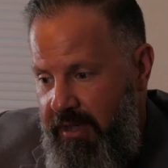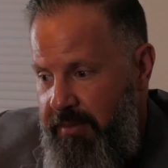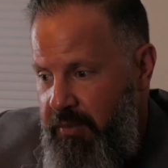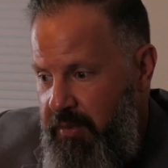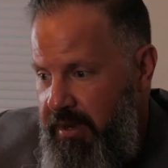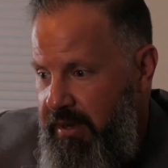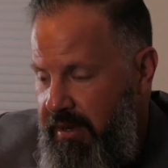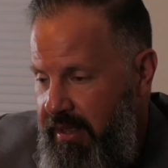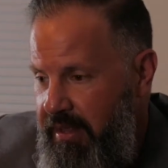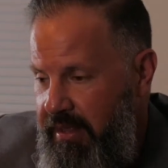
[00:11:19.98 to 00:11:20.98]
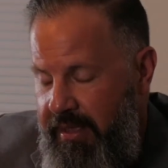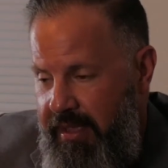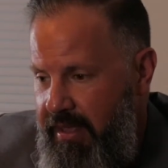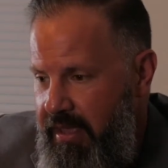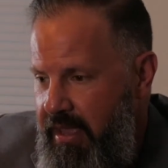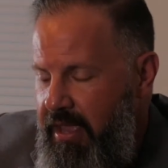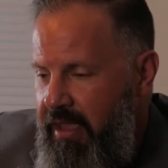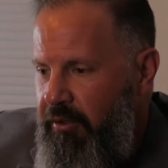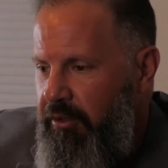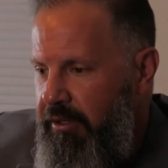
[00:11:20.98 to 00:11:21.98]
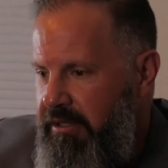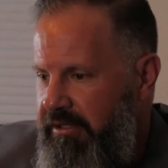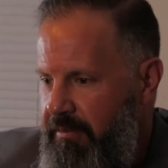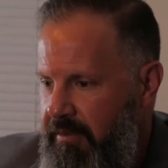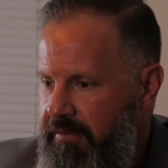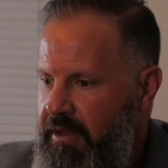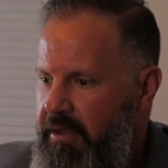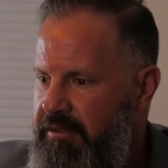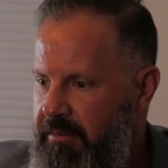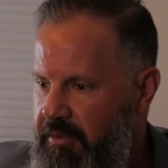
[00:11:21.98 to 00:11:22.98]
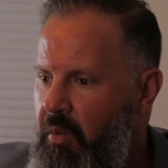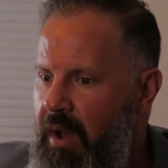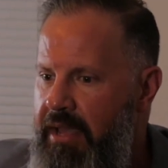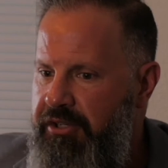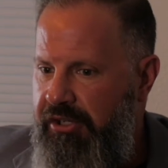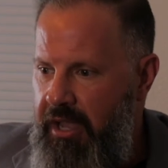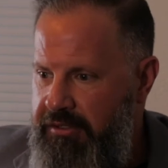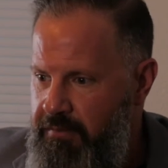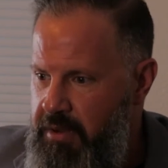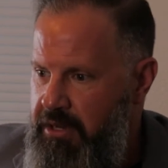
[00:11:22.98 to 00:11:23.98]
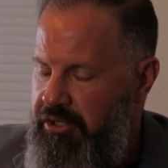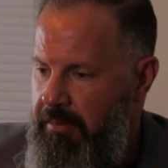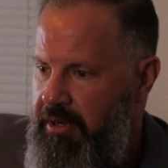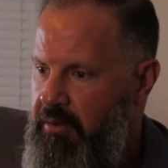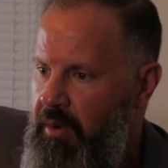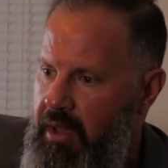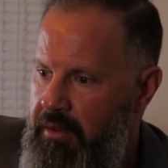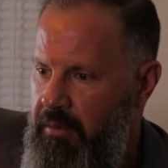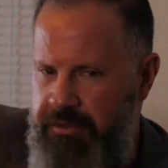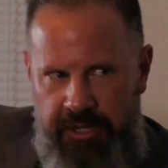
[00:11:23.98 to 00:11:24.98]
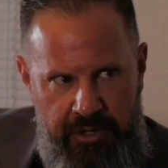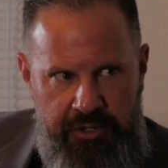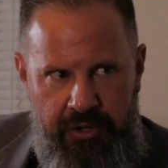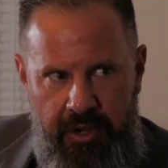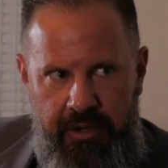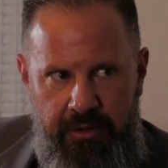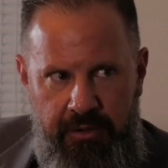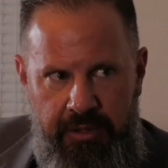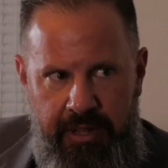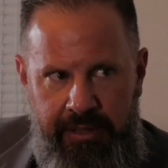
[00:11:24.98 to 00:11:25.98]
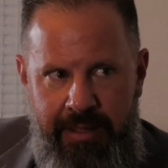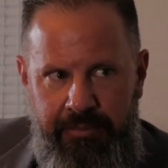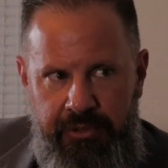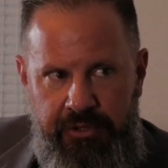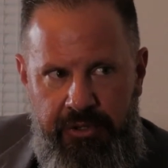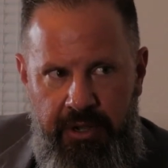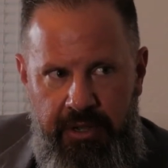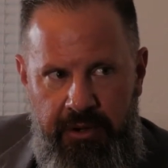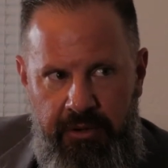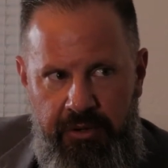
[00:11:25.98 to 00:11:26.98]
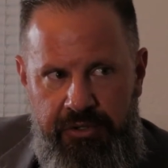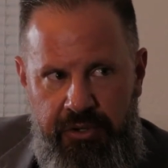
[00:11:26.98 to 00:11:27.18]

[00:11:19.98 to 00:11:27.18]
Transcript: I mean, if you look at some of the wide shots of me jumping around, was it your truck, your light blue truck, or whose truck?